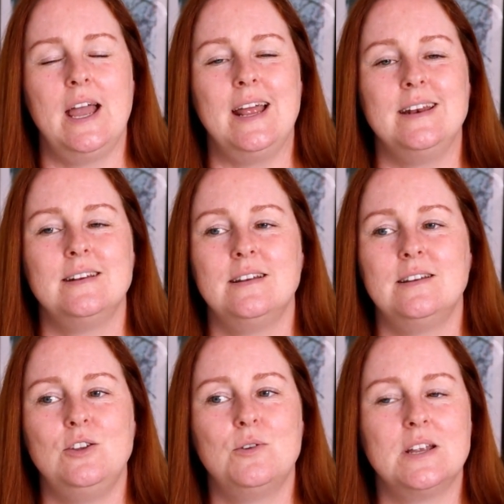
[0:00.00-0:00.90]
And
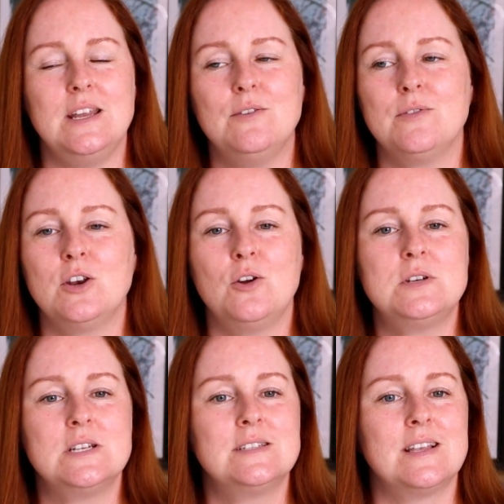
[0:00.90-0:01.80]
you can even
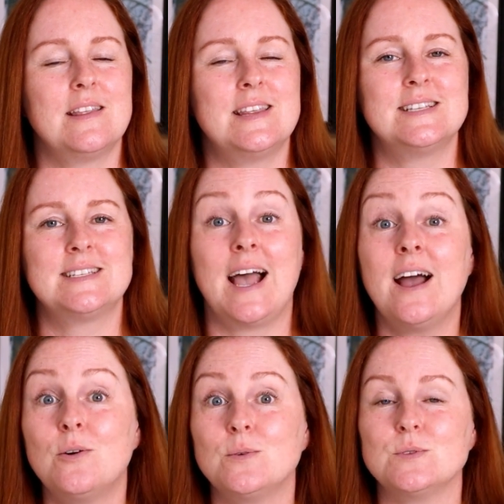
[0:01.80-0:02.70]
notice the
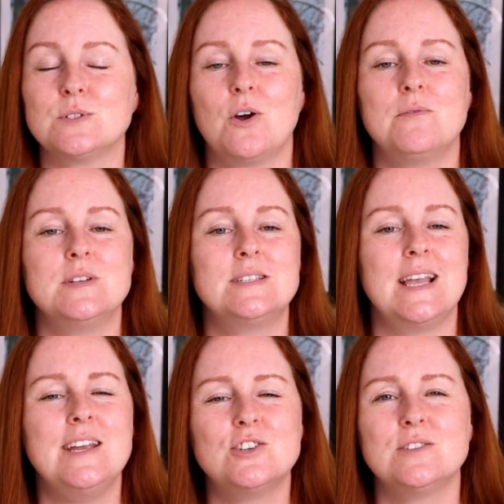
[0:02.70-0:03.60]
sounds,
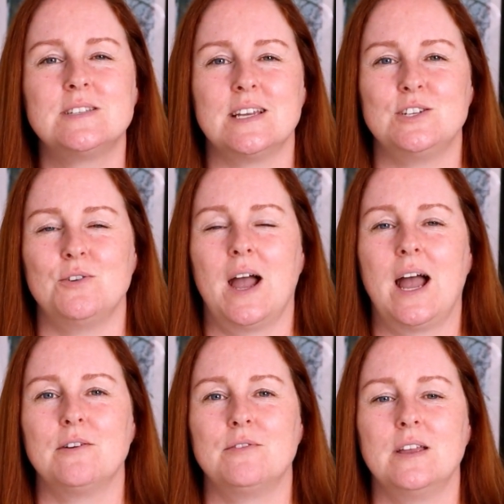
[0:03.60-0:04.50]
conversations that you're
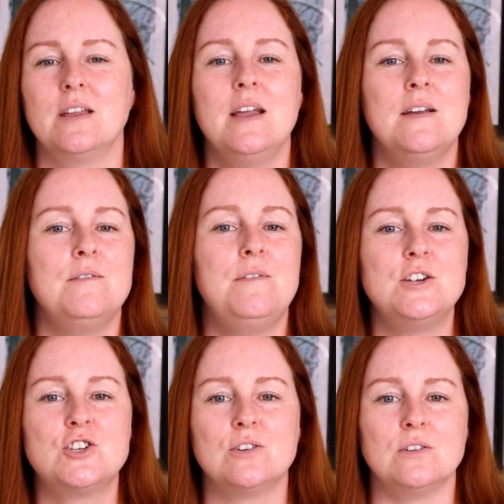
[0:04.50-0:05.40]
having,
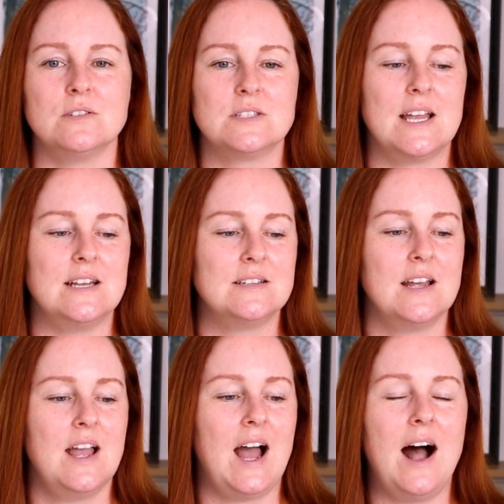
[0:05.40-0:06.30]
visuals and
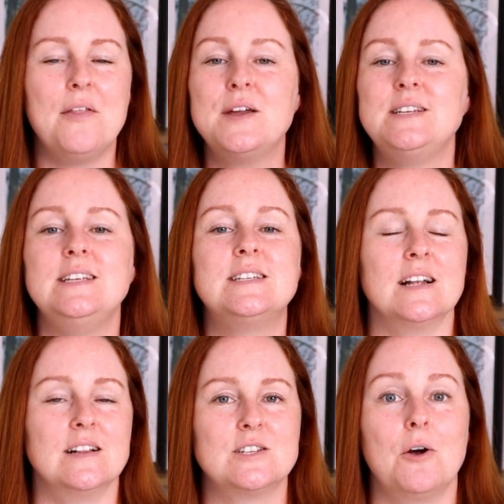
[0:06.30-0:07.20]
other
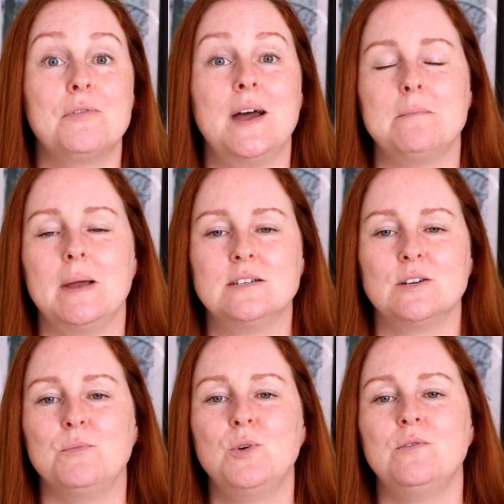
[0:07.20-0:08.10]
details of that
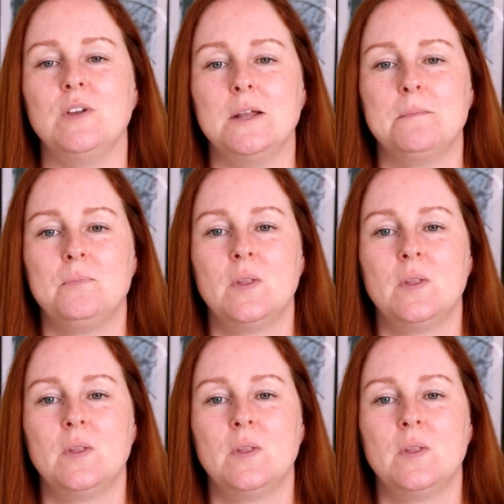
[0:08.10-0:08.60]
mental movie.